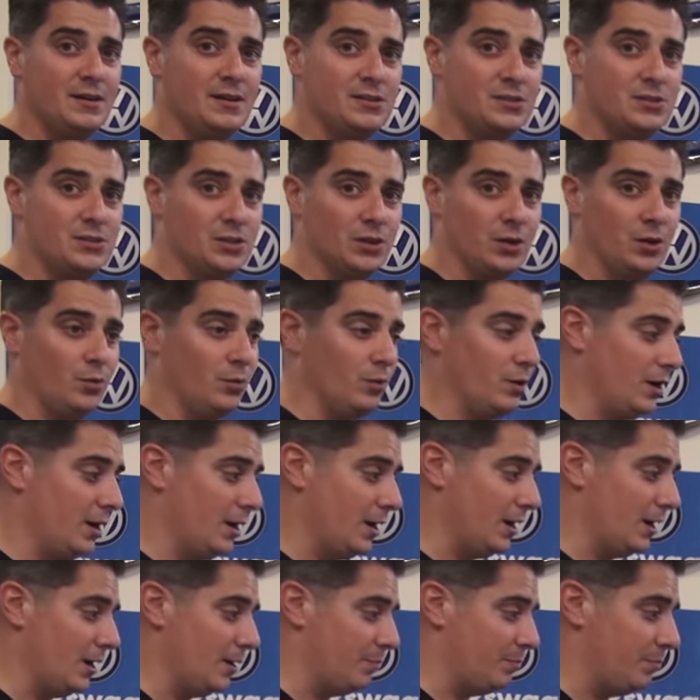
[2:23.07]
So,
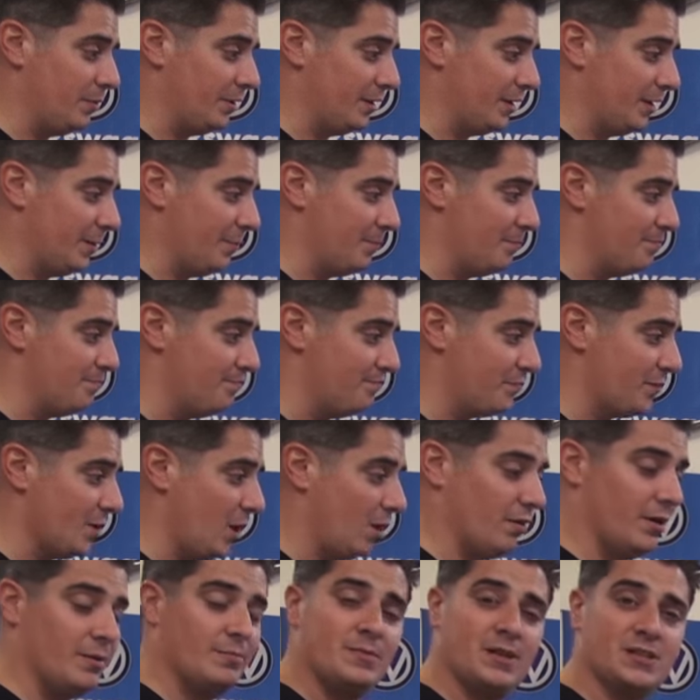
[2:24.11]
uh, but um,
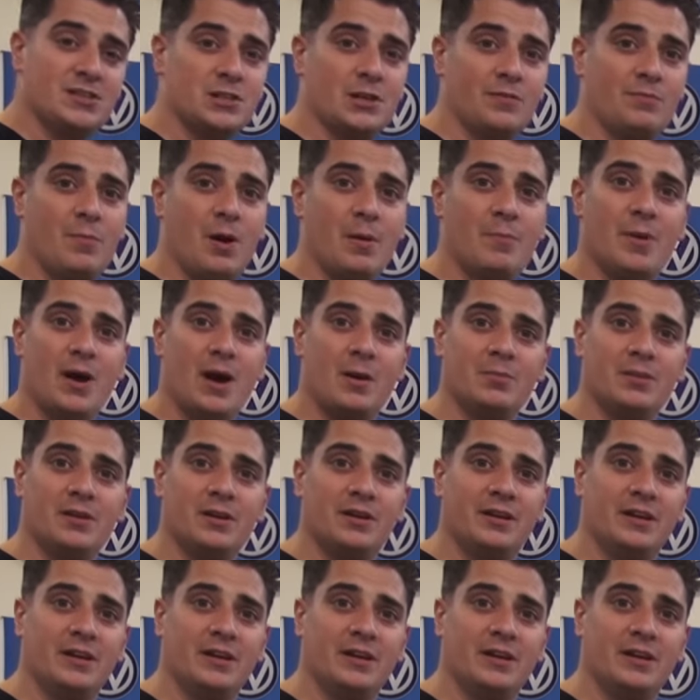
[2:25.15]
all right, that's enough of my babbling.